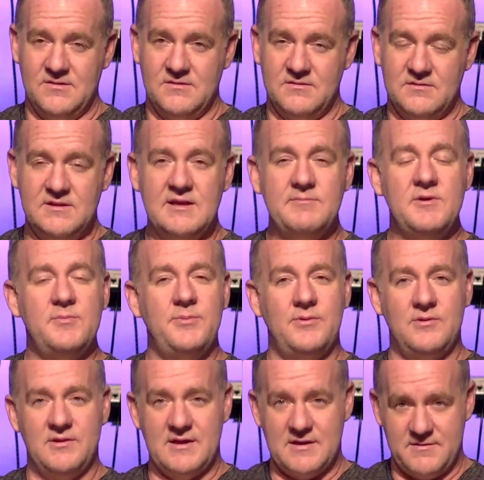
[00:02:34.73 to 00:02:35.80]
let me
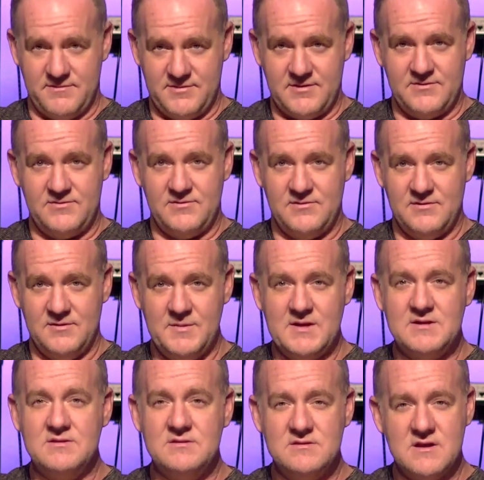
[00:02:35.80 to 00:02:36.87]
pull out of this. Let me
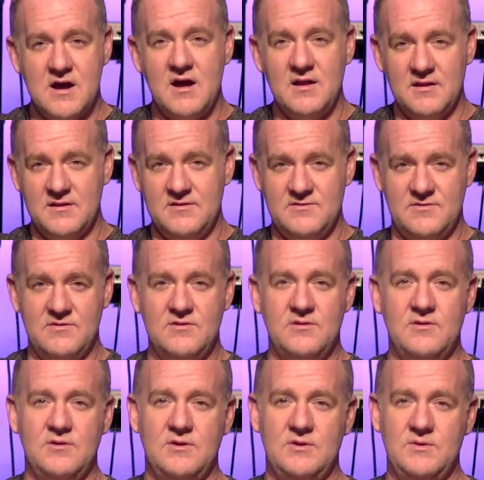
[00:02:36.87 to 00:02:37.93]
acknowledge
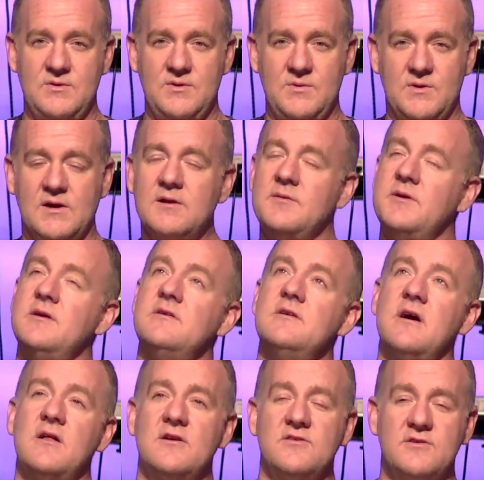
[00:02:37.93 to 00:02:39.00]
who you are. Let me
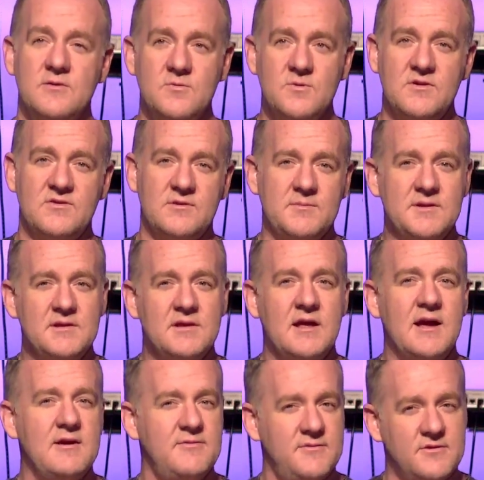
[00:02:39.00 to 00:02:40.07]
acknowledge that wisdom and
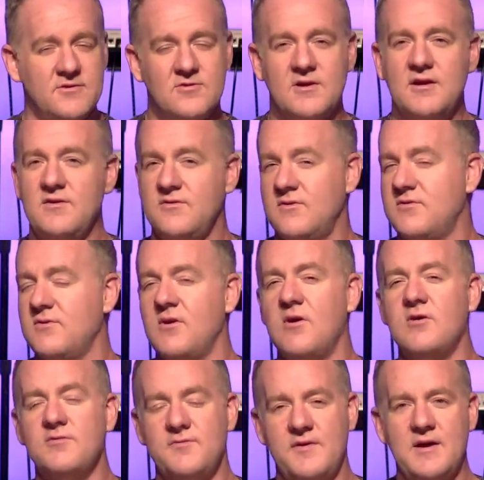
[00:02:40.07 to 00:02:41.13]
life and grace is
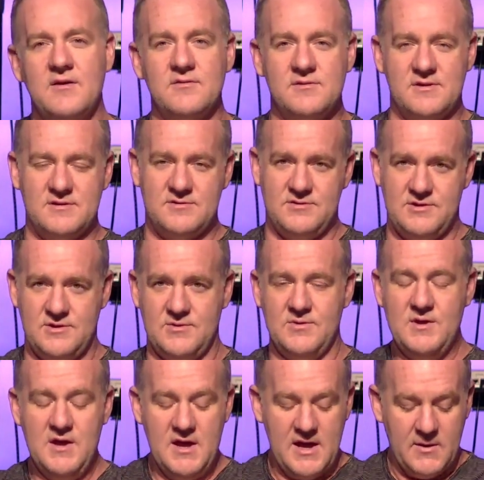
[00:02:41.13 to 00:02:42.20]
all found in you.
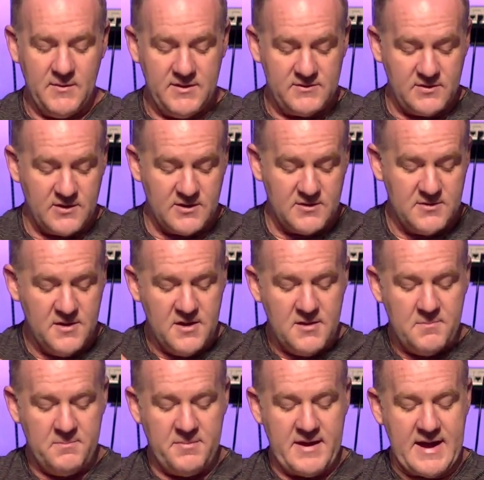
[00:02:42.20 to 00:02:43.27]
We turn
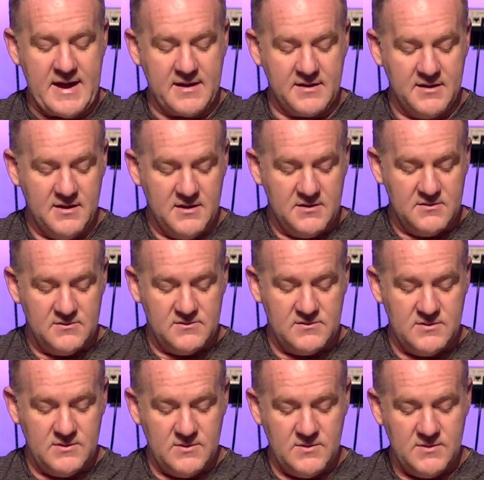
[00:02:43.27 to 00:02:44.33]
back
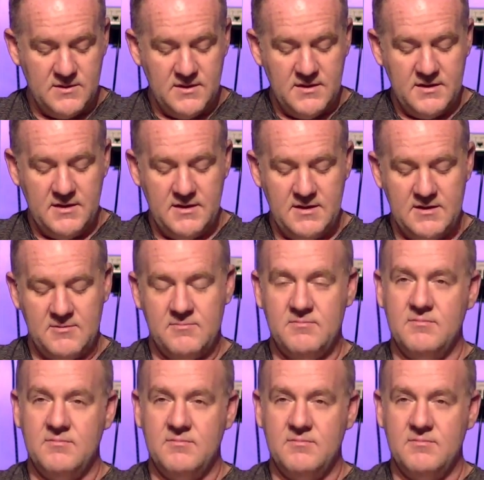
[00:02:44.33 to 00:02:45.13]
to him